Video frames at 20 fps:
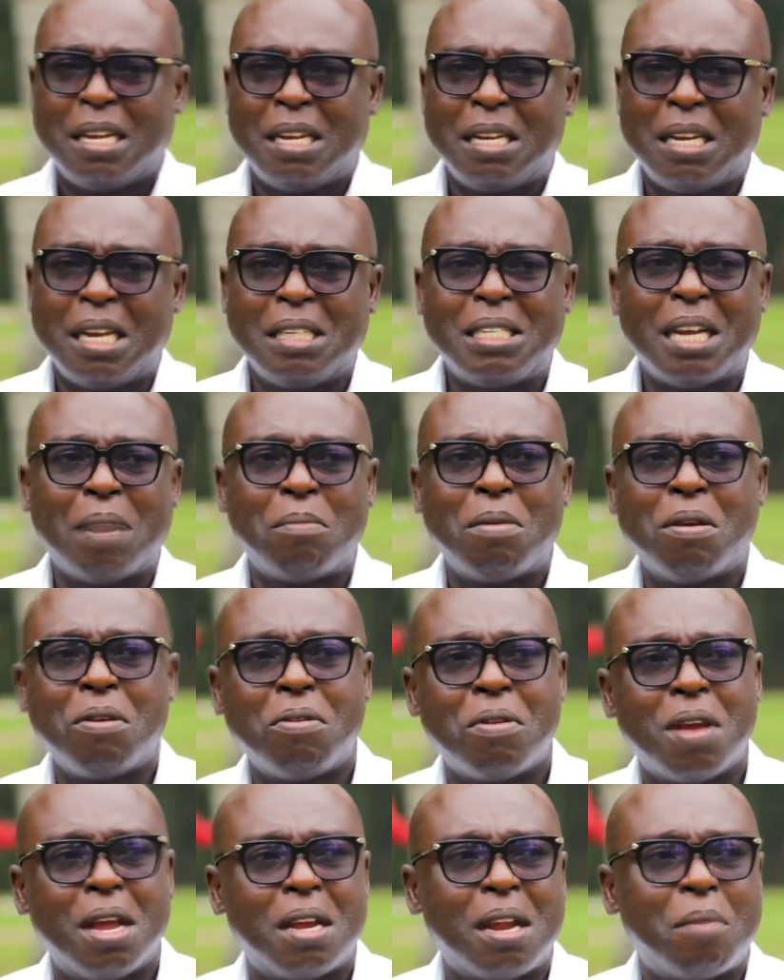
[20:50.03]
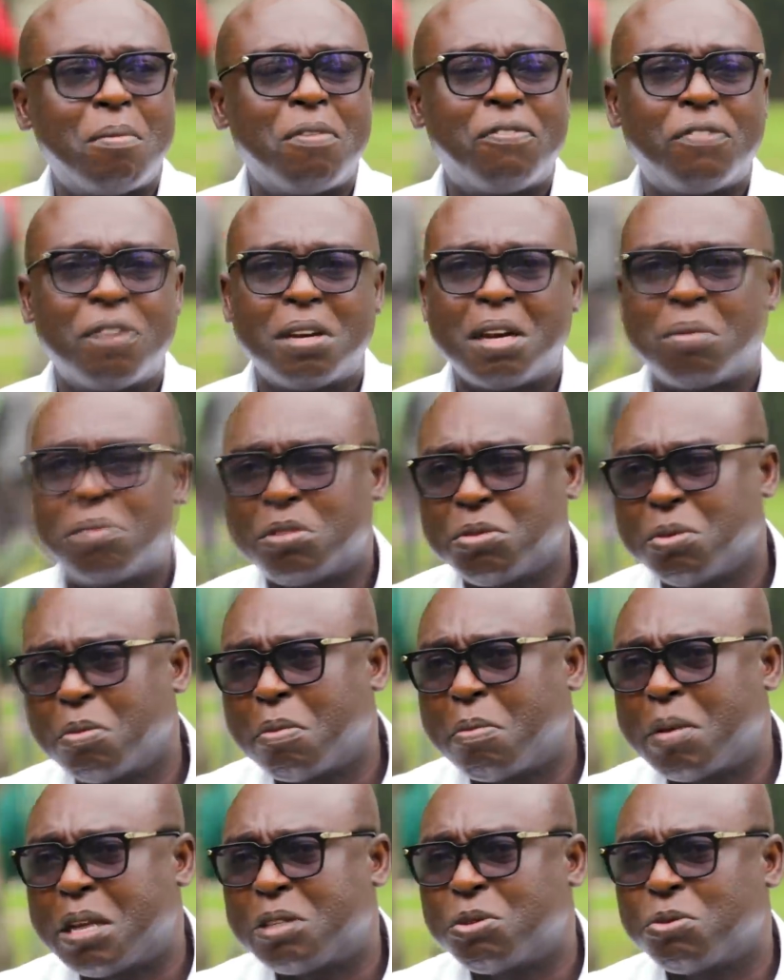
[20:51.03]
na ja me hwehwe na me friend na me si o
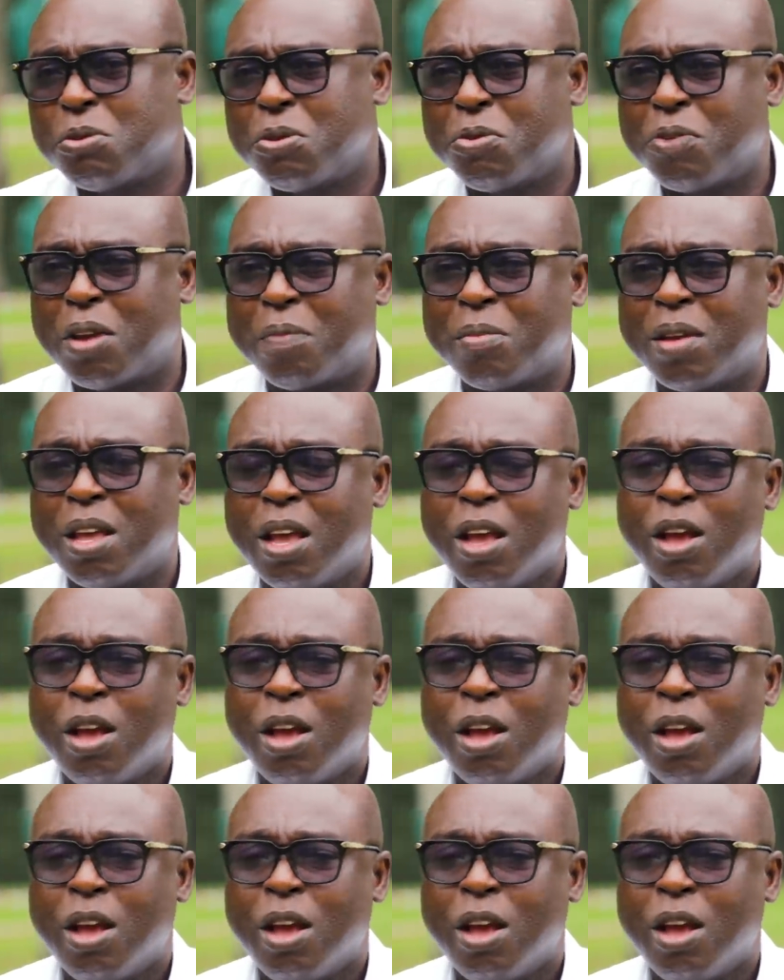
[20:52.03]
papa si o hwehwe me.